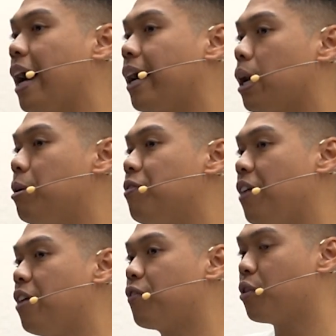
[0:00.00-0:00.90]
I got to be
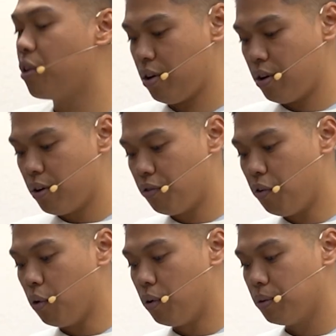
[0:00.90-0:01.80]

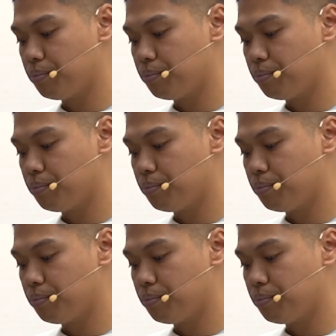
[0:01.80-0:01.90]
favorful.